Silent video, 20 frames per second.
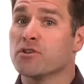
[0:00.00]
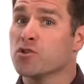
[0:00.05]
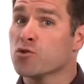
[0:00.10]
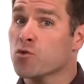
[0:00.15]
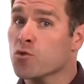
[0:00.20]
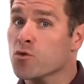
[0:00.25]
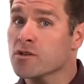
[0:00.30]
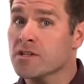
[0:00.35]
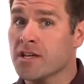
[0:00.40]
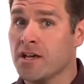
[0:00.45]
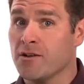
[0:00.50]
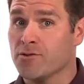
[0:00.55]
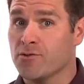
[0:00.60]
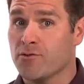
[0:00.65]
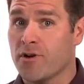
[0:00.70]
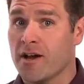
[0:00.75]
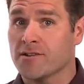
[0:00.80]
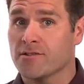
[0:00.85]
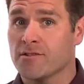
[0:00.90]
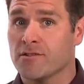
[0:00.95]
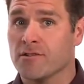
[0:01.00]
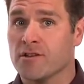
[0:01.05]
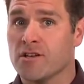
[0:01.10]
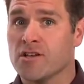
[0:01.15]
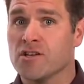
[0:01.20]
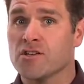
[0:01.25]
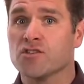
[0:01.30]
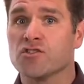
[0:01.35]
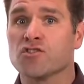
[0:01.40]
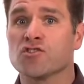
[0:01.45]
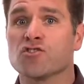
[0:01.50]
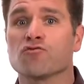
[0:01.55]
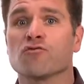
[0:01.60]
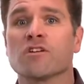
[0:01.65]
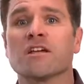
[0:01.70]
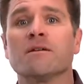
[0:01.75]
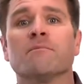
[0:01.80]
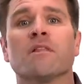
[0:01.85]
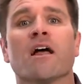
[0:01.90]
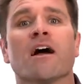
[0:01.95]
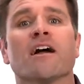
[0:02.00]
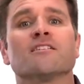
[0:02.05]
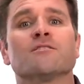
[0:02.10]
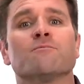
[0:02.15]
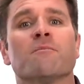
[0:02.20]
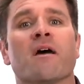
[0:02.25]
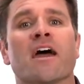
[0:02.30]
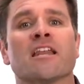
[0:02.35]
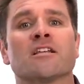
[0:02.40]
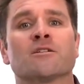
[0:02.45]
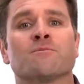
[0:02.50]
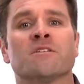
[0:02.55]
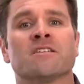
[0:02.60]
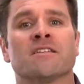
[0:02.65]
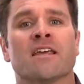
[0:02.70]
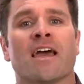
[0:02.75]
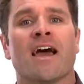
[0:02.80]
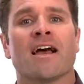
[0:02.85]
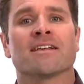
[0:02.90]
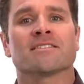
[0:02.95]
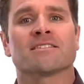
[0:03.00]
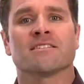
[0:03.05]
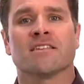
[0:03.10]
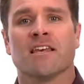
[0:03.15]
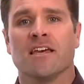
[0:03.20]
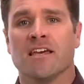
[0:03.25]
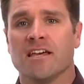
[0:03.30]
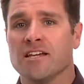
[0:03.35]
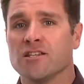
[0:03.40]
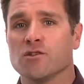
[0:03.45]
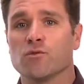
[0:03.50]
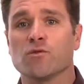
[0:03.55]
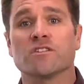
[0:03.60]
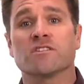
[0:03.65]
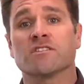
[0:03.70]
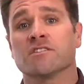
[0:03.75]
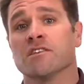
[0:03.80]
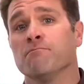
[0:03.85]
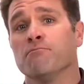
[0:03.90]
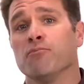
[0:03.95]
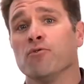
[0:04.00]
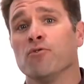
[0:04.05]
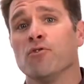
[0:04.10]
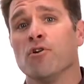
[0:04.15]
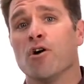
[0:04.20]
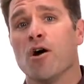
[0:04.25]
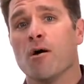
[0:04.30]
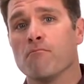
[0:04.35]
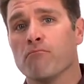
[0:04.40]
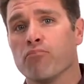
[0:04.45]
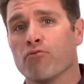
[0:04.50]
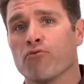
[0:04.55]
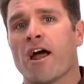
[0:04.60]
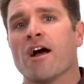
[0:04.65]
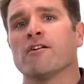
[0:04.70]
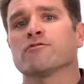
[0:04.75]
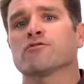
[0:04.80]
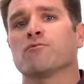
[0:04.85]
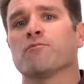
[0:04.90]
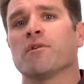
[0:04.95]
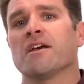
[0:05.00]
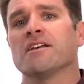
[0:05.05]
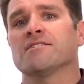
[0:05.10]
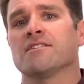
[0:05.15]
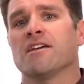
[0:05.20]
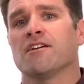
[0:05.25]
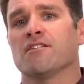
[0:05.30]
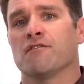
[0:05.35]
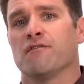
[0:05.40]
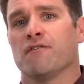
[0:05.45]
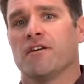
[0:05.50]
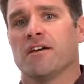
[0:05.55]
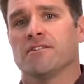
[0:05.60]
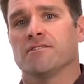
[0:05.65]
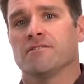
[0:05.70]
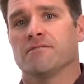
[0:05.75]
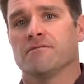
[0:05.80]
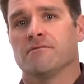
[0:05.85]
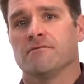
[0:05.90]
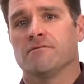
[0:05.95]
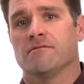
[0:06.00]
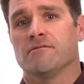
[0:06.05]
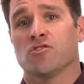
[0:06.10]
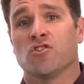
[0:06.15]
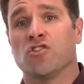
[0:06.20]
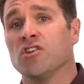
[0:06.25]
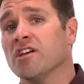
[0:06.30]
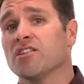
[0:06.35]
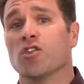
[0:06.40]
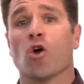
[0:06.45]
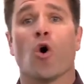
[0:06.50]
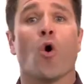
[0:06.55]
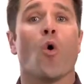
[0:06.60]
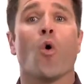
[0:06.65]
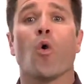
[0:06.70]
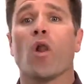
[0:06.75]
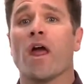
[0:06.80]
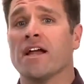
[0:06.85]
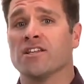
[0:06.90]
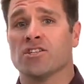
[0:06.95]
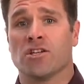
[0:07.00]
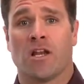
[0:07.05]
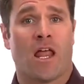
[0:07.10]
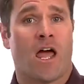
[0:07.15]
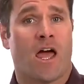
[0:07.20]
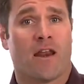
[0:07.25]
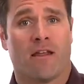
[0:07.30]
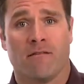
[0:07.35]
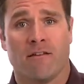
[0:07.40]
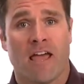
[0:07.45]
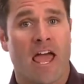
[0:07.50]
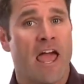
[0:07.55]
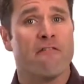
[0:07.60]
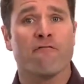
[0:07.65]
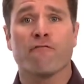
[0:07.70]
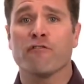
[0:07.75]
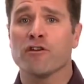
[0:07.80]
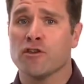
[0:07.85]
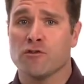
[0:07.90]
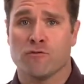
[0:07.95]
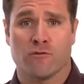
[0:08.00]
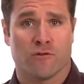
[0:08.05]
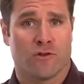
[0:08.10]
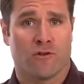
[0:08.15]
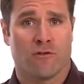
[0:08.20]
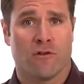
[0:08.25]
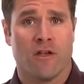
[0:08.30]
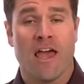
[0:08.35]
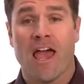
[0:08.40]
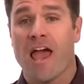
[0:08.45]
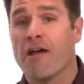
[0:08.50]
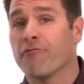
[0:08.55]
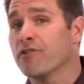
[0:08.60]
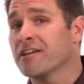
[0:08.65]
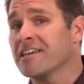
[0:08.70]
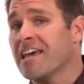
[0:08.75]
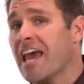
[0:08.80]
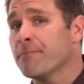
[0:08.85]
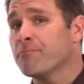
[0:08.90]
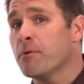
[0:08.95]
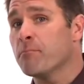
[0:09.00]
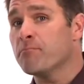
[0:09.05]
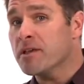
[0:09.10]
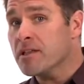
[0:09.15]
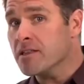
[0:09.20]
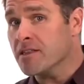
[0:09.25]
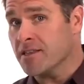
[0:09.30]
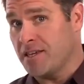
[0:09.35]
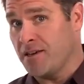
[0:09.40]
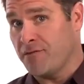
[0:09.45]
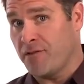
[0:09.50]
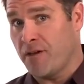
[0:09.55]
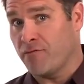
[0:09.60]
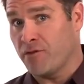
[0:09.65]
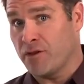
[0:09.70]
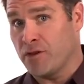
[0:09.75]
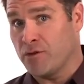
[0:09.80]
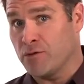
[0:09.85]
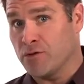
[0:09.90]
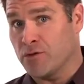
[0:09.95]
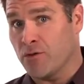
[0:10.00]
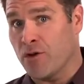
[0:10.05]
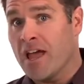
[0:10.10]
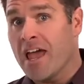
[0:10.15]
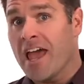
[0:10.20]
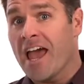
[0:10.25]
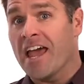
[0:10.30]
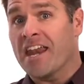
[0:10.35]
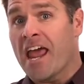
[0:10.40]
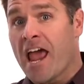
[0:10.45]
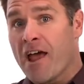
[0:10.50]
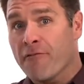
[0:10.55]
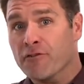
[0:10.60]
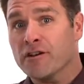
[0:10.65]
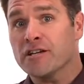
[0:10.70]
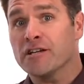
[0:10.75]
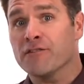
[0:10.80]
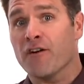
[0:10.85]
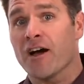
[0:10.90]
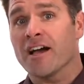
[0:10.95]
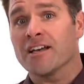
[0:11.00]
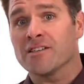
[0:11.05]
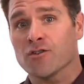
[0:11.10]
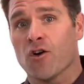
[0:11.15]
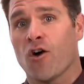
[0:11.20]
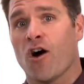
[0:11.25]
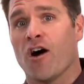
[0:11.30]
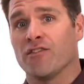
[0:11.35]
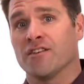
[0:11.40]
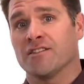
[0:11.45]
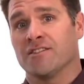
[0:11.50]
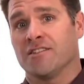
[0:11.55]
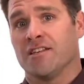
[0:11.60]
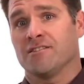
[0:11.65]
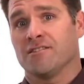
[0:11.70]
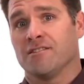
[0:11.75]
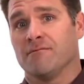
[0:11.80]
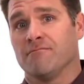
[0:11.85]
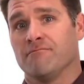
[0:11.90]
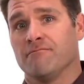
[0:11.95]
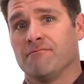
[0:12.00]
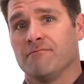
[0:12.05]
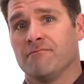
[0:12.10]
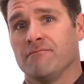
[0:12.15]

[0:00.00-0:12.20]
But ShoreTel Director streamlines management tasks into a simple browser-based interface. So you get the whole enchilada, every user, every capability of every user, and every device on the system.